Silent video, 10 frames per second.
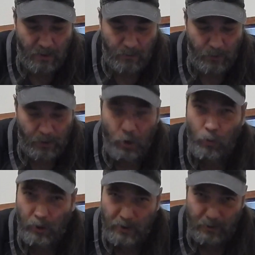But
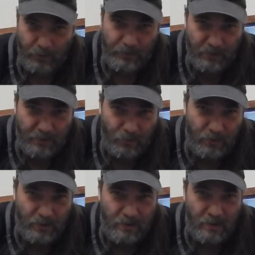Hoberculosis,
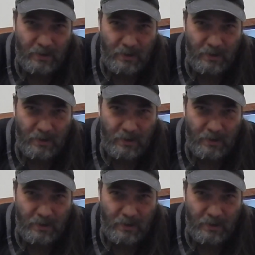which is